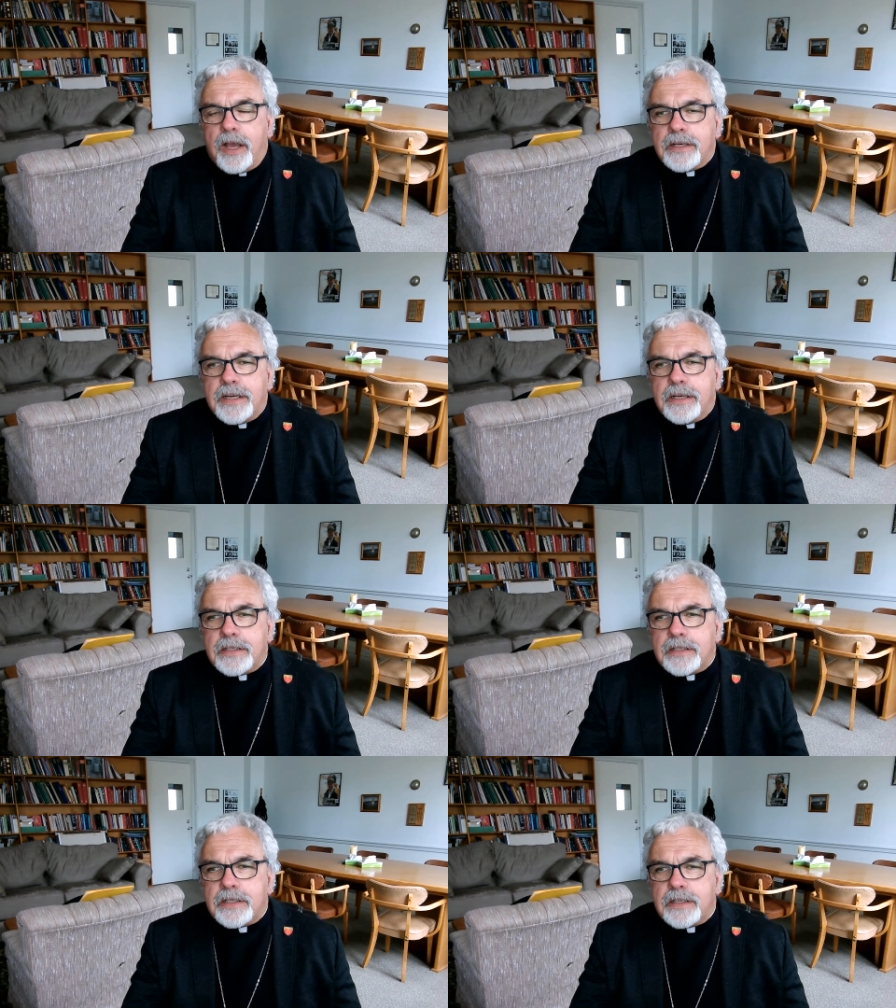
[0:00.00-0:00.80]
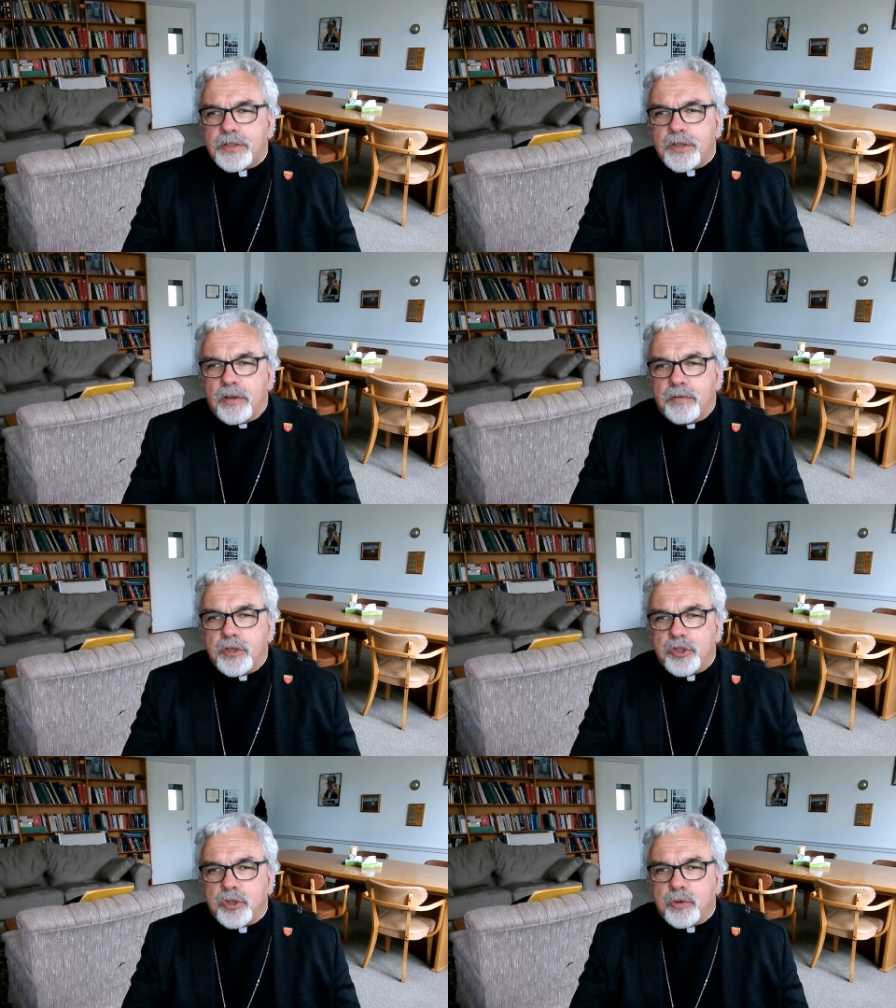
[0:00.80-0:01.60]
The identities
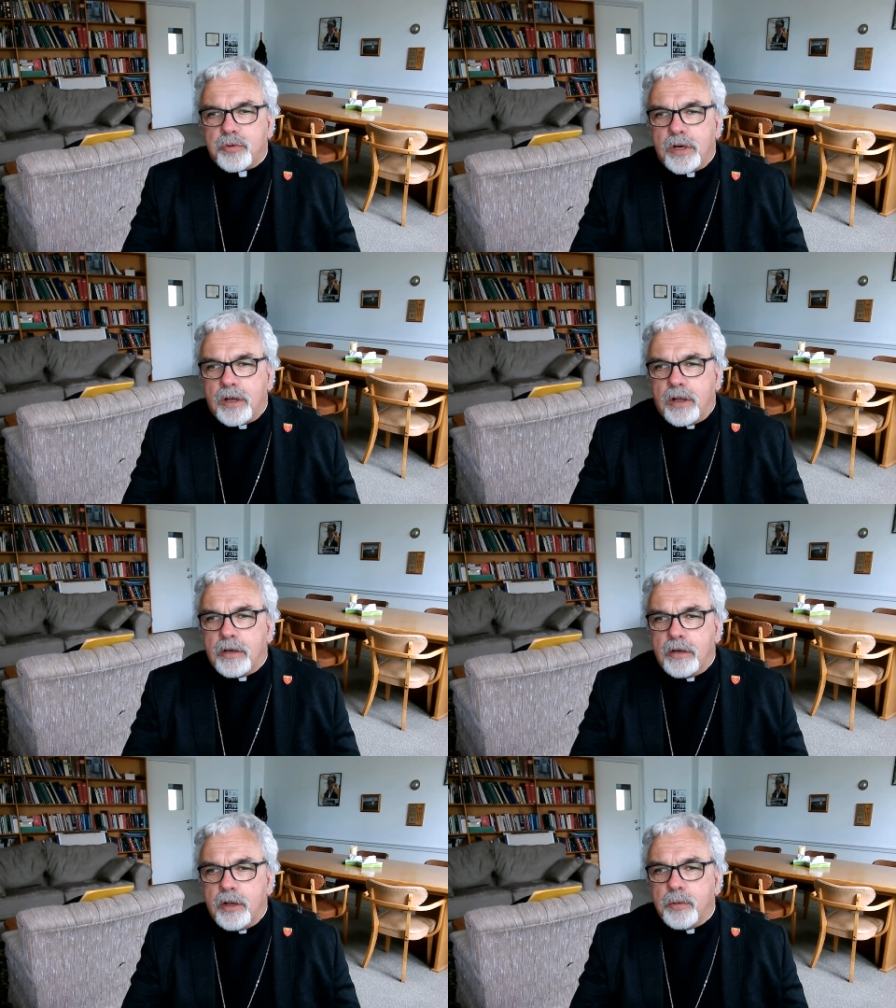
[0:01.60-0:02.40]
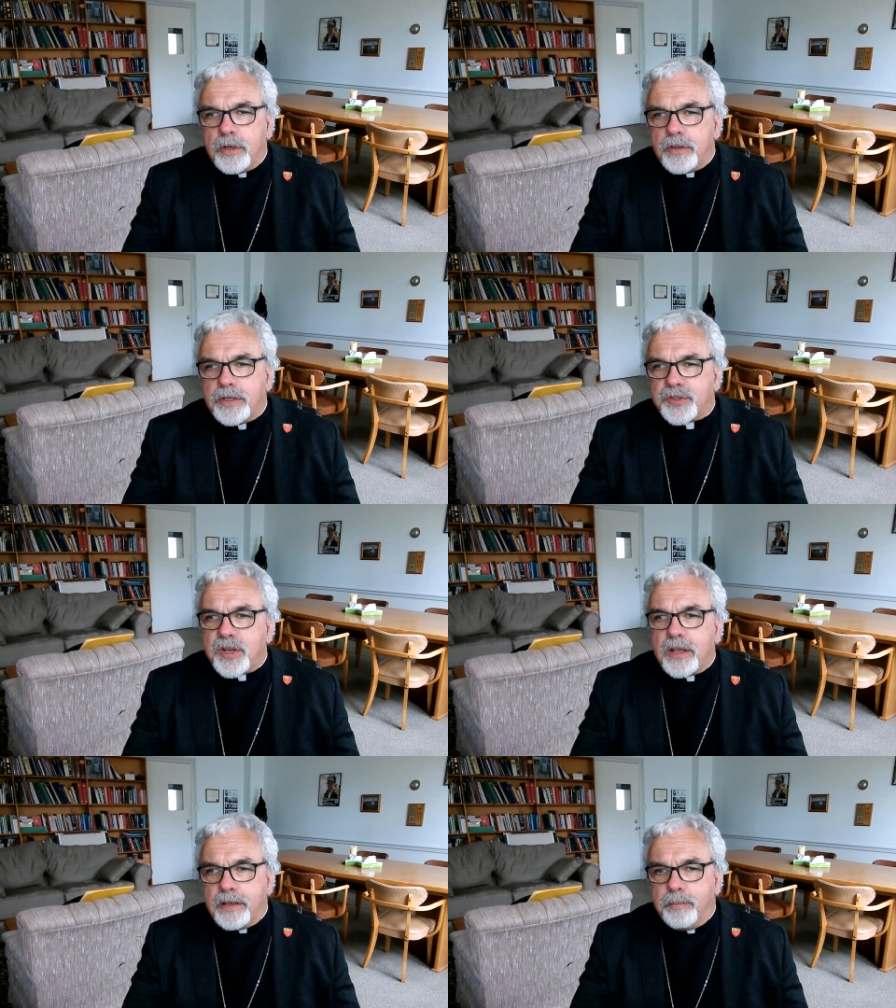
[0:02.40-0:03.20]
of the children are unknown at
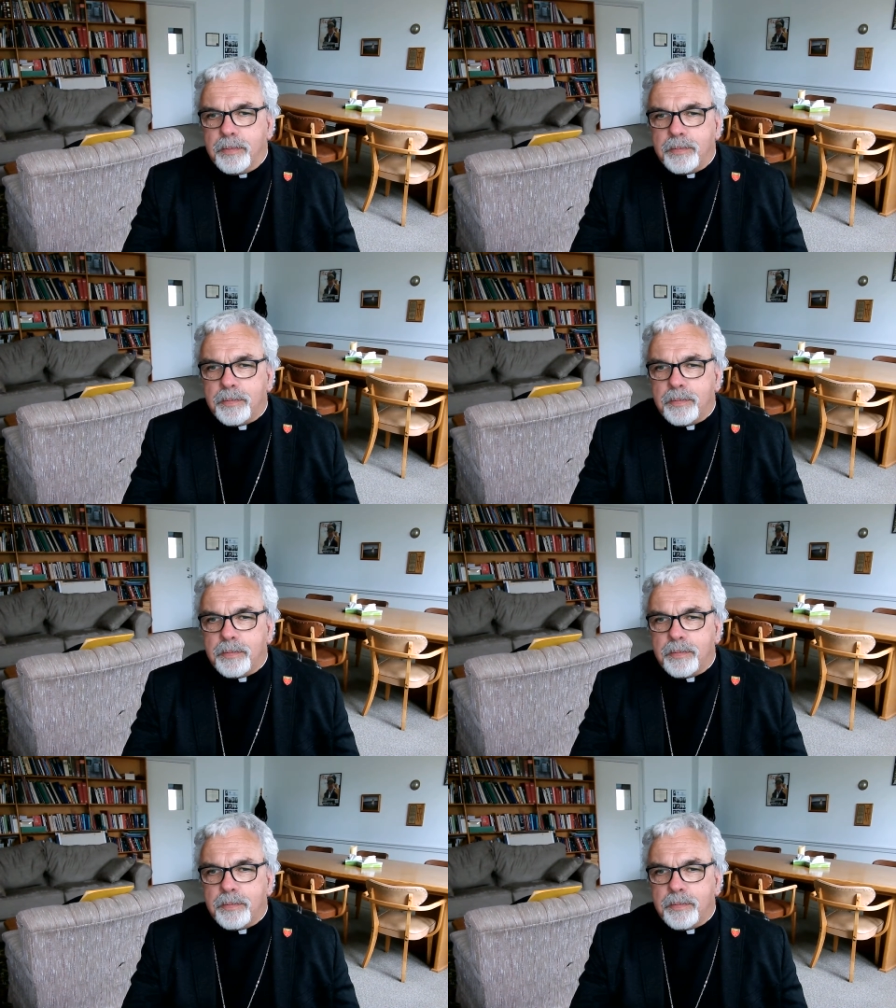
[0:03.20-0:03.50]
this time.